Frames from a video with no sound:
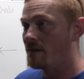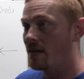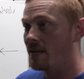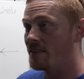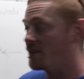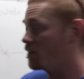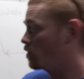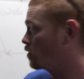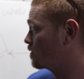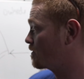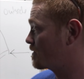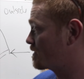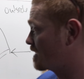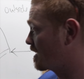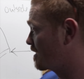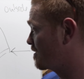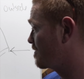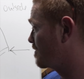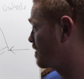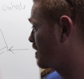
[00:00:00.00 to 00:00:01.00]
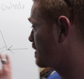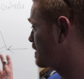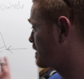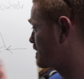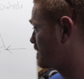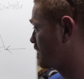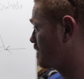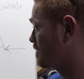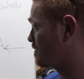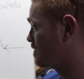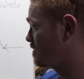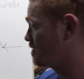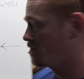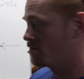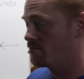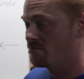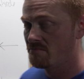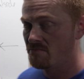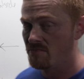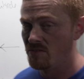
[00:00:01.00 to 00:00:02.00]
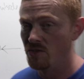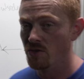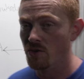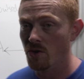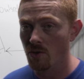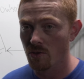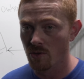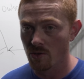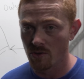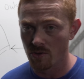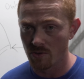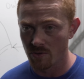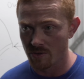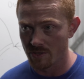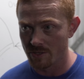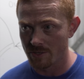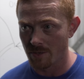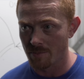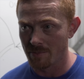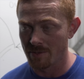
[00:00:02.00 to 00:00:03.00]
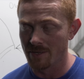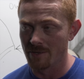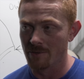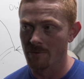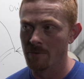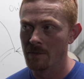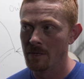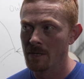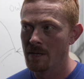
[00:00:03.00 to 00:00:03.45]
and then all of a sudden find yourself no longer on the top of the hill.